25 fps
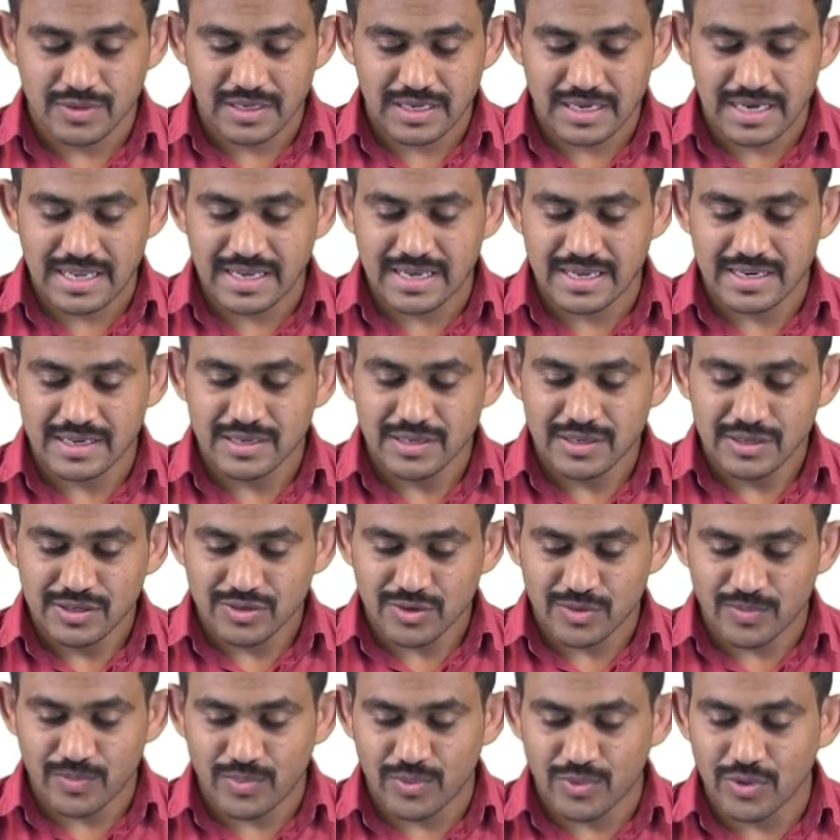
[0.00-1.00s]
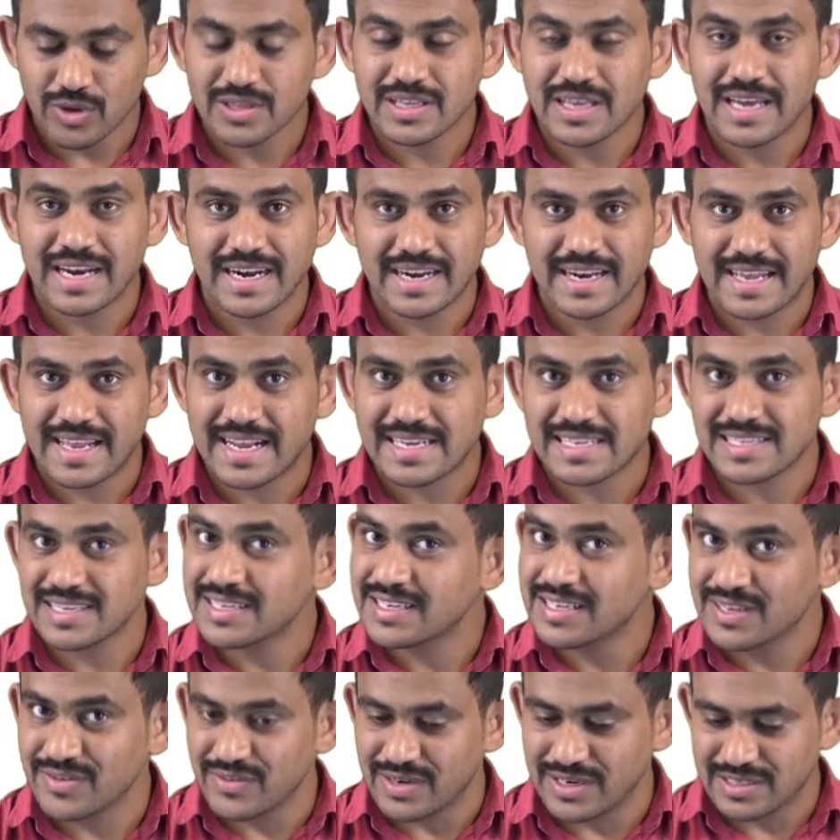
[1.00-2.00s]
Clear? So both current direction
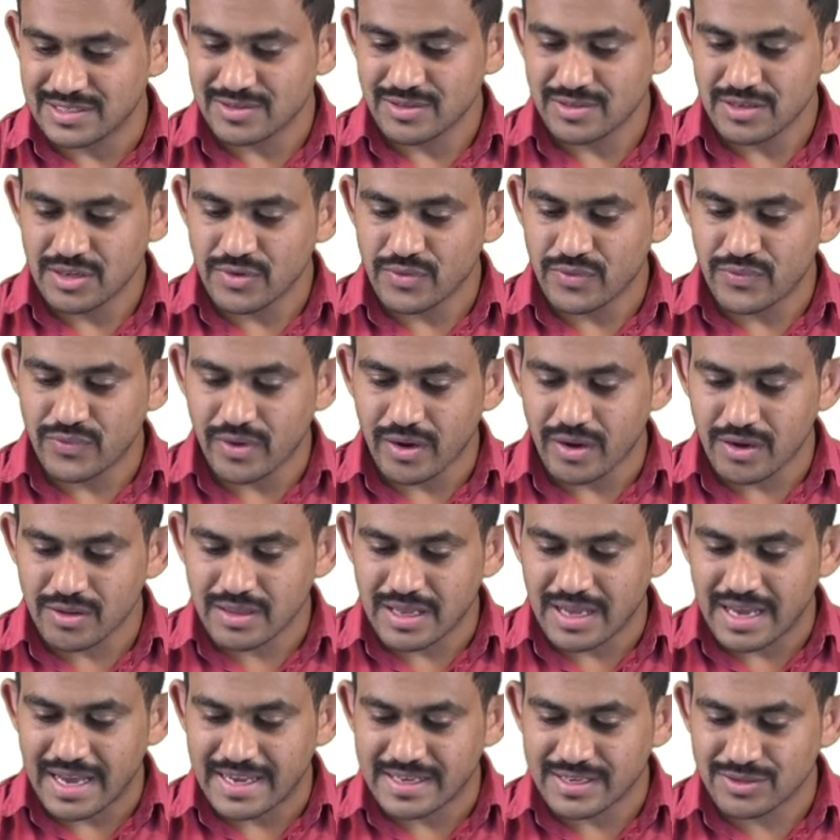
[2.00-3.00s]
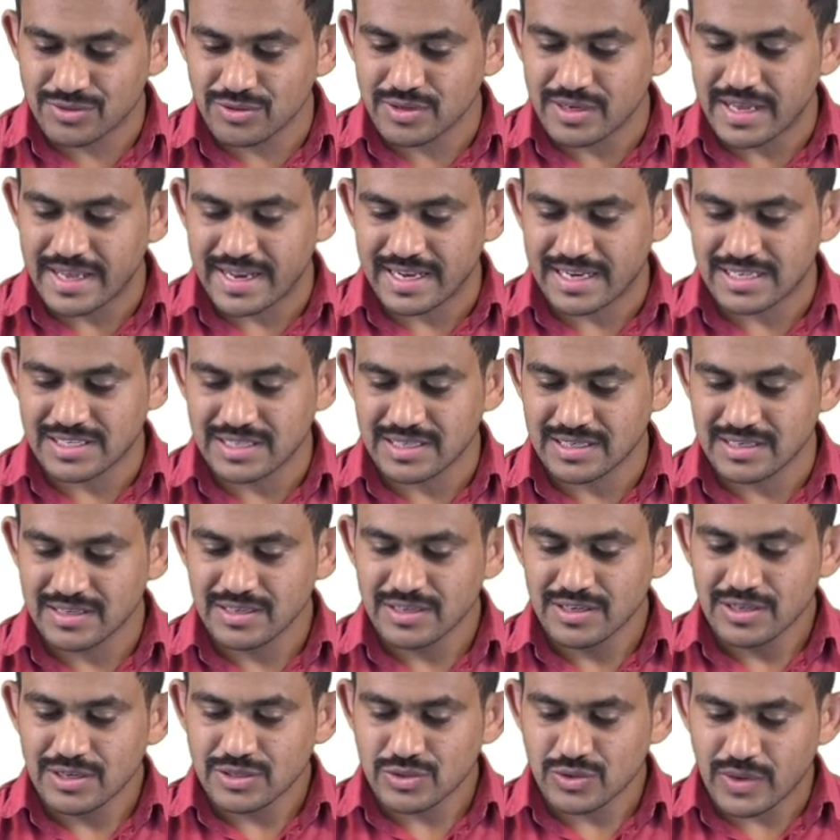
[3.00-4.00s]
are reverse. If you follow the I2 direction,
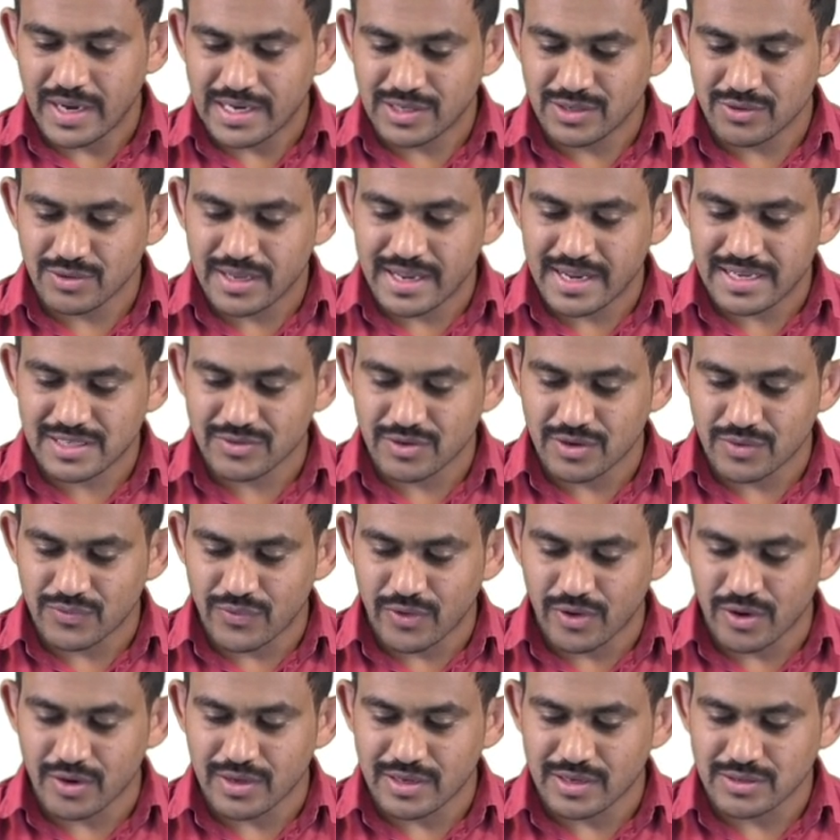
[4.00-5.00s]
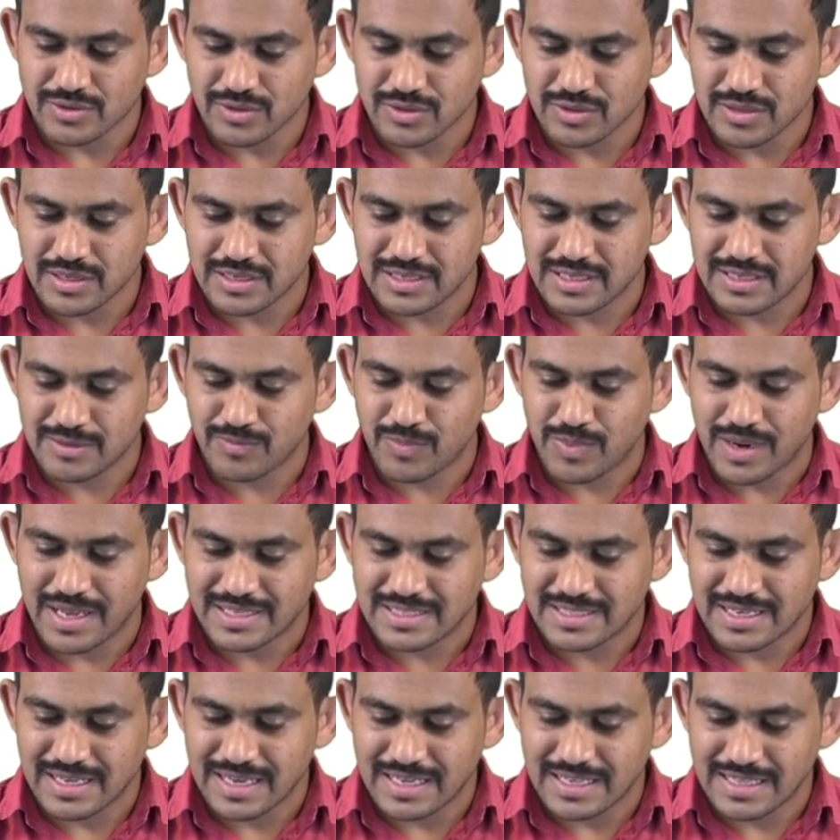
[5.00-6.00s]
so I2 direction are following. So this is
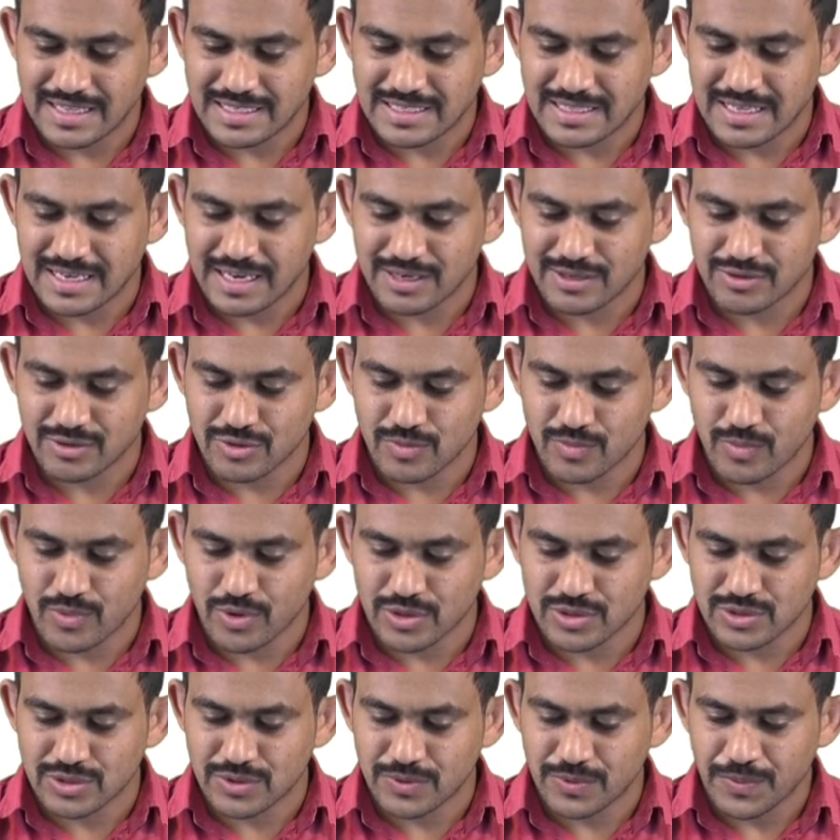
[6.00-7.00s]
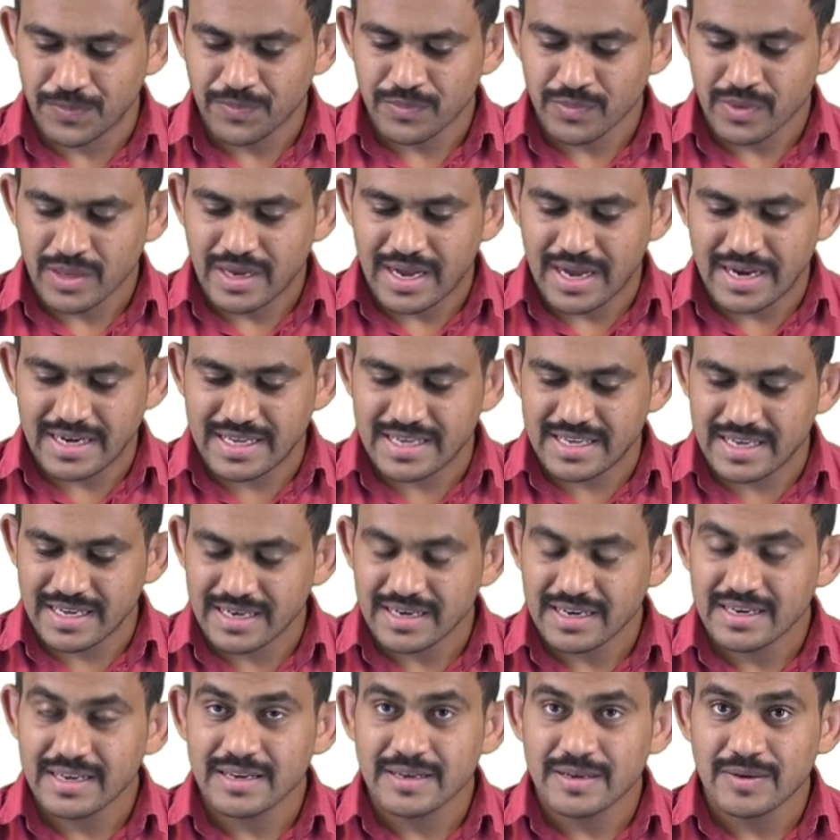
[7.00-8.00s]
plus, this is a negative to positive, and
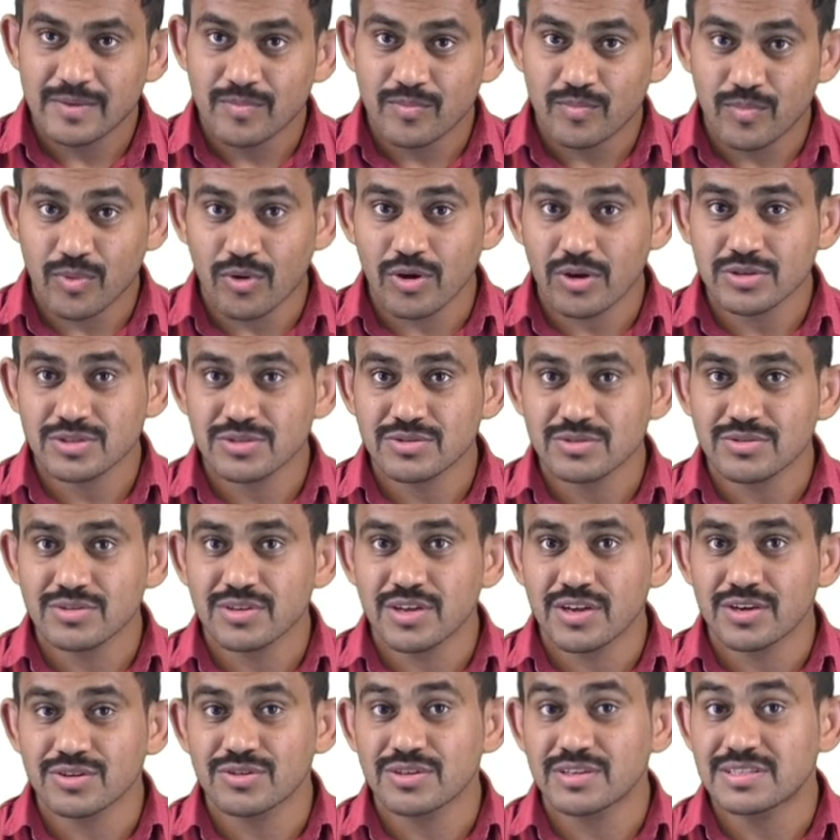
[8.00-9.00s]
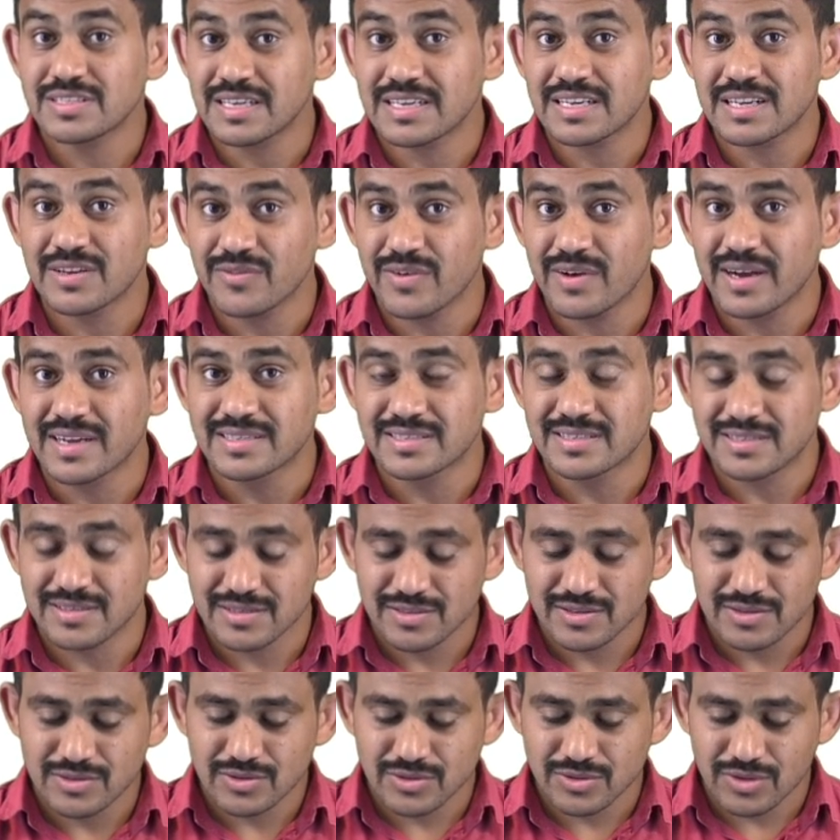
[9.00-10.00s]
here positive to negative. It's a reverse.
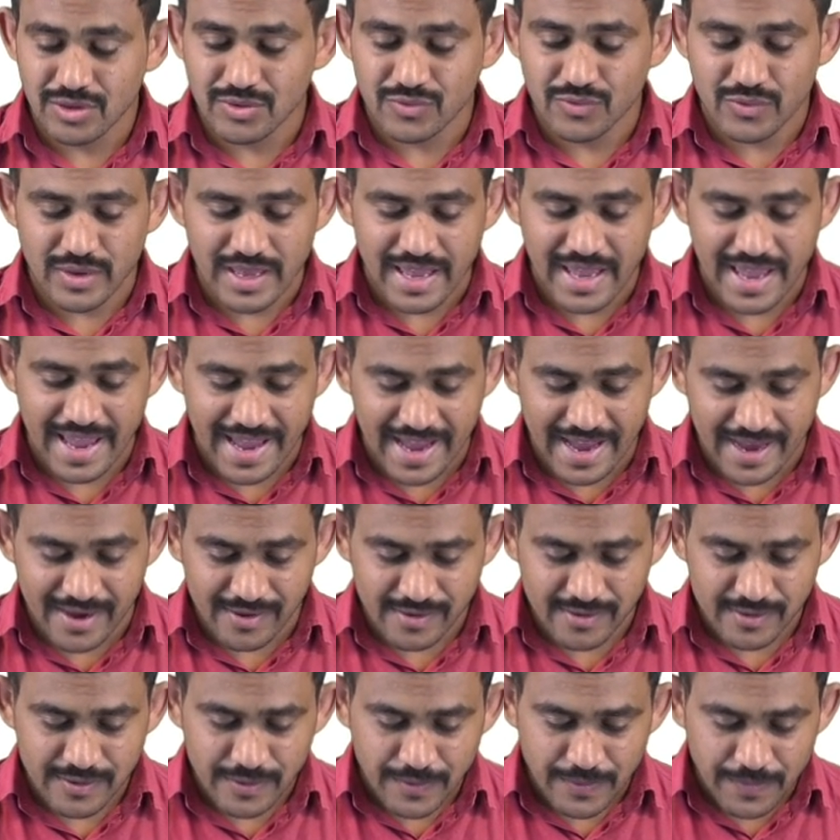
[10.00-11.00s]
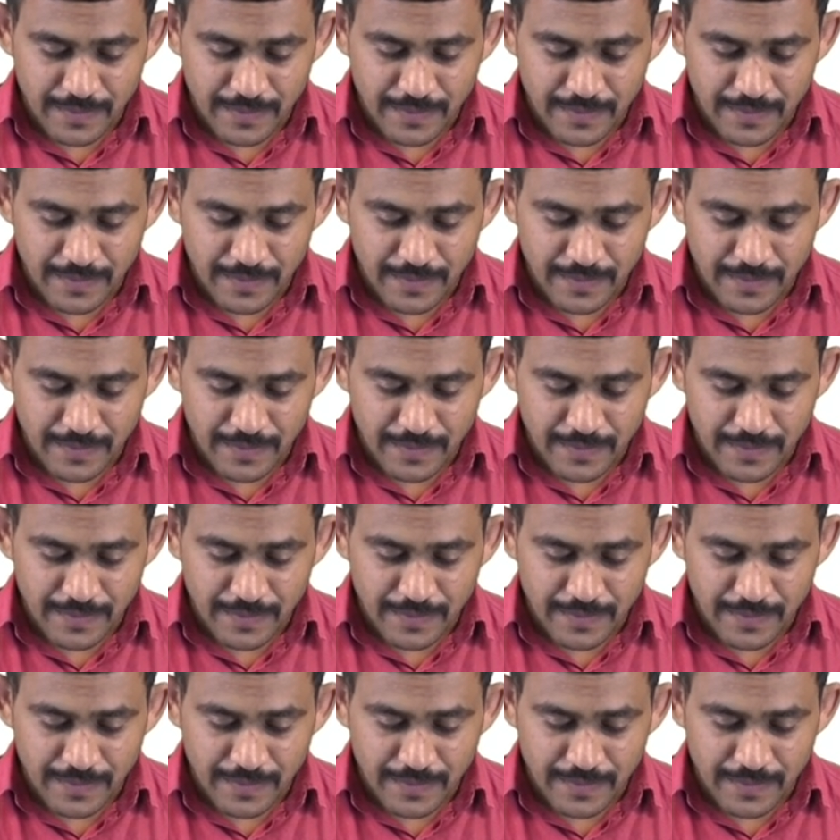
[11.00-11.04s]
So we have